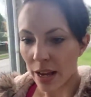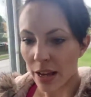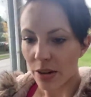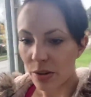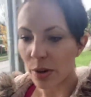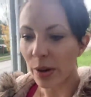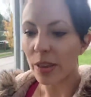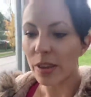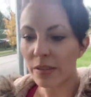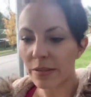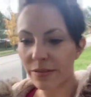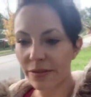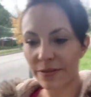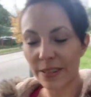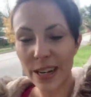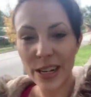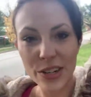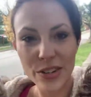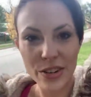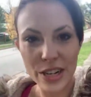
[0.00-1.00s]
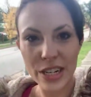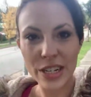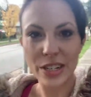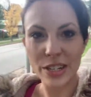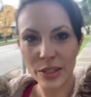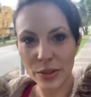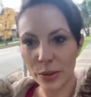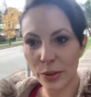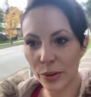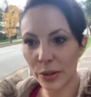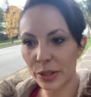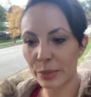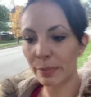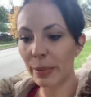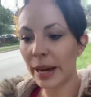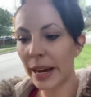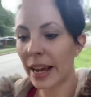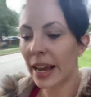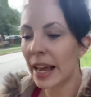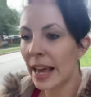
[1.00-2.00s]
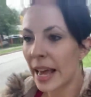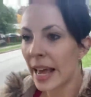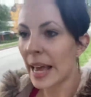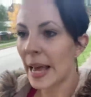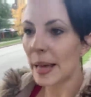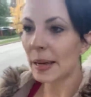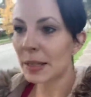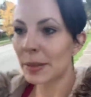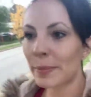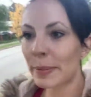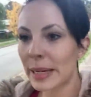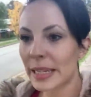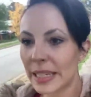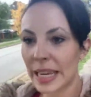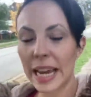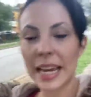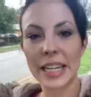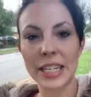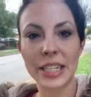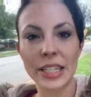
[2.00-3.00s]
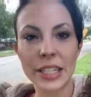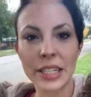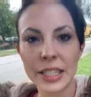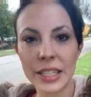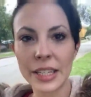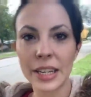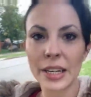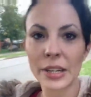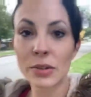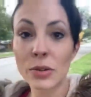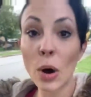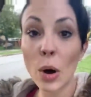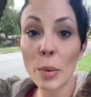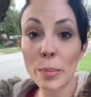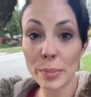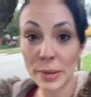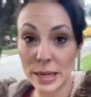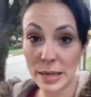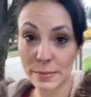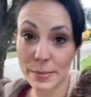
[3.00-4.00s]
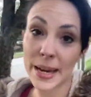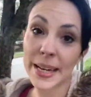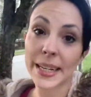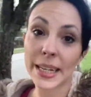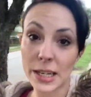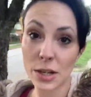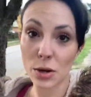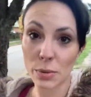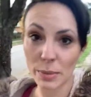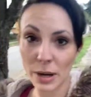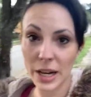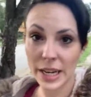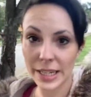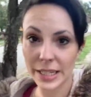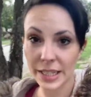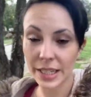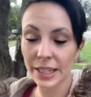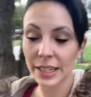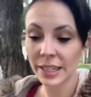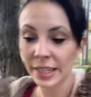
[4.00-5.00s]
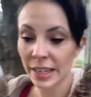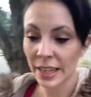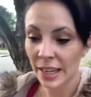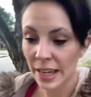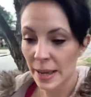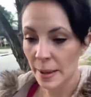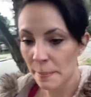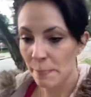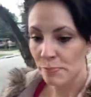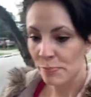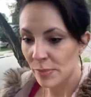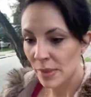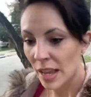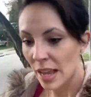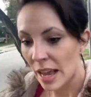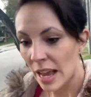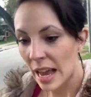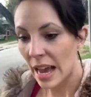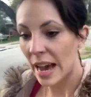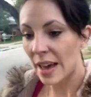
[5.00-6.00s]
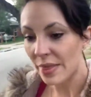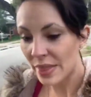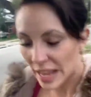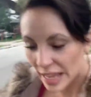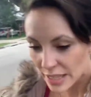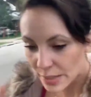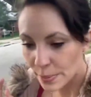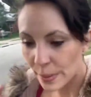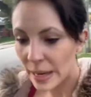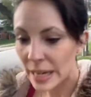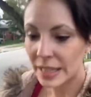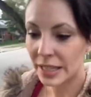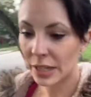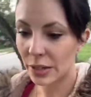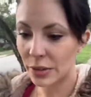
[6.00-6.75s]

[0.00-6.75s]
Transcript: know that frustration is caused by expectations not being met in your mind. And that's why it's a